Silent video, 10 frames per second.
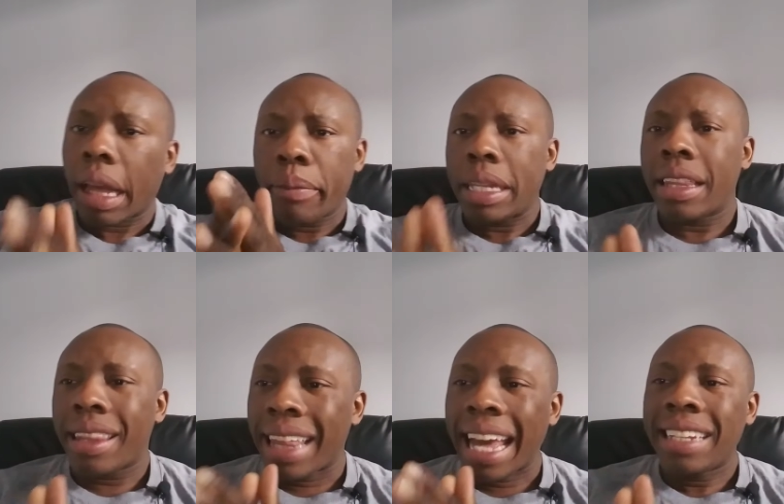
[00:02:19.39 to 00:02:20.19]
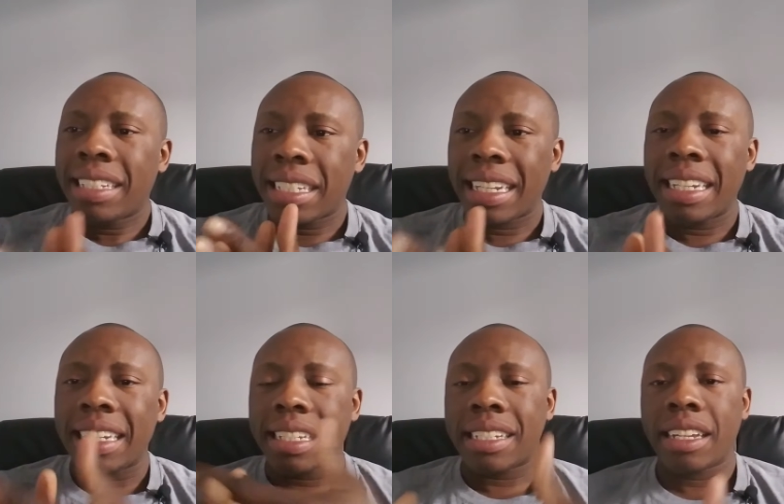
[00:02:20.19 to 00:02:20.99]
I mean, that's
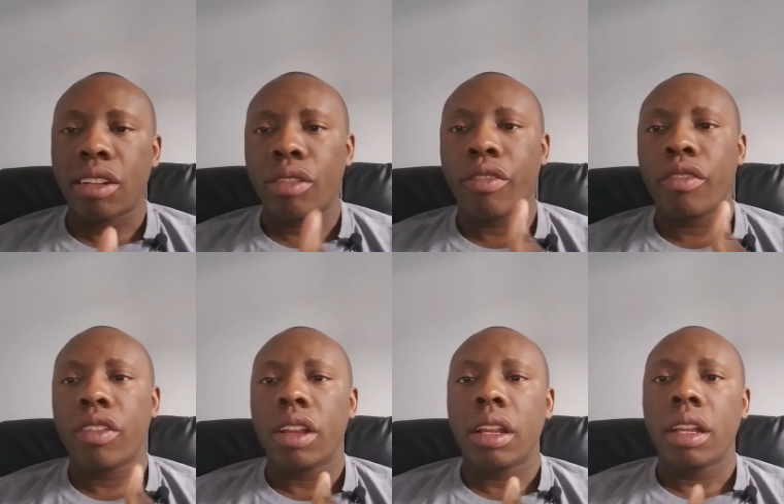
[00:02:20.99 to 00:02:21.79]
in itself